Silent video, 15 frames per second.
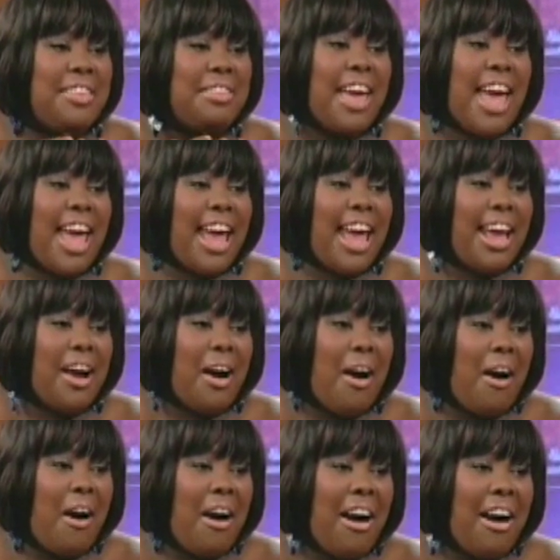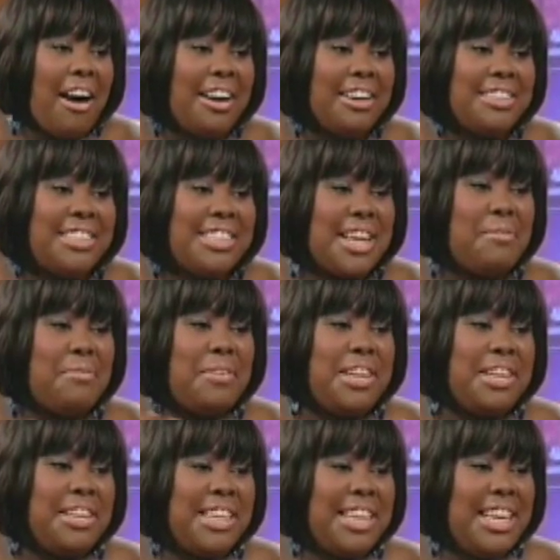and they are
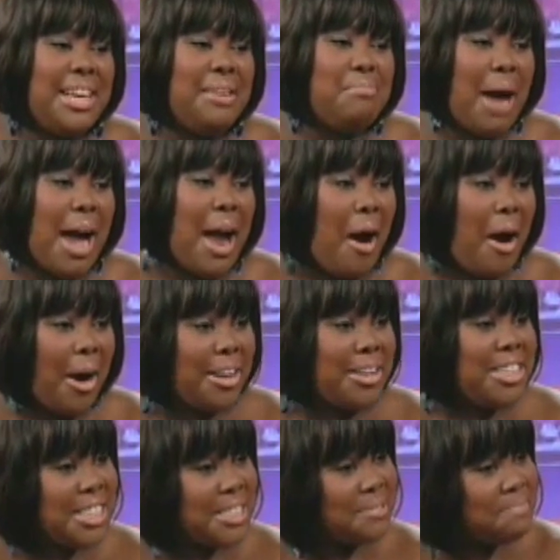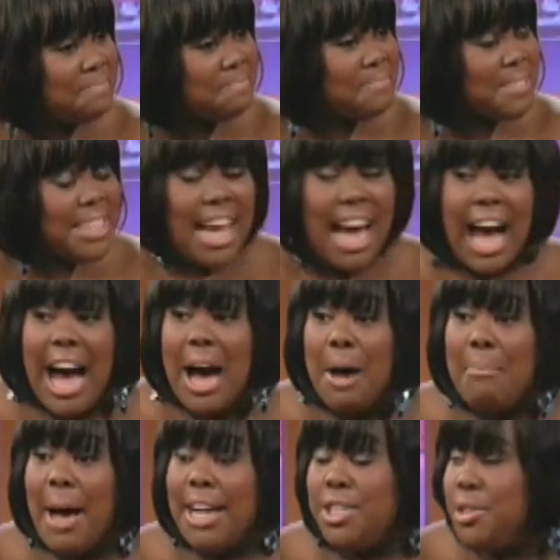definitely my heart. Yes.
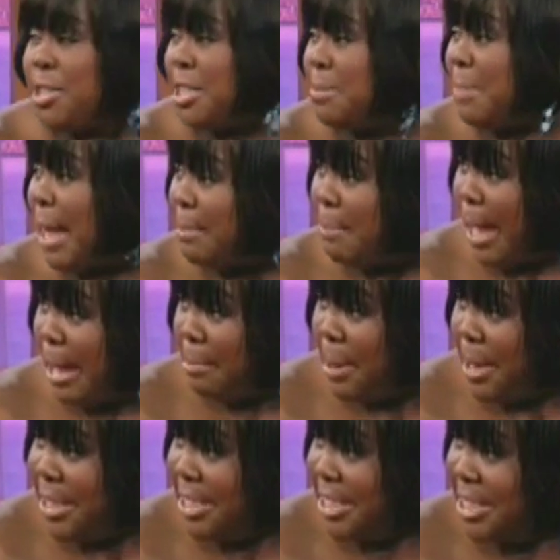I treat them like babies.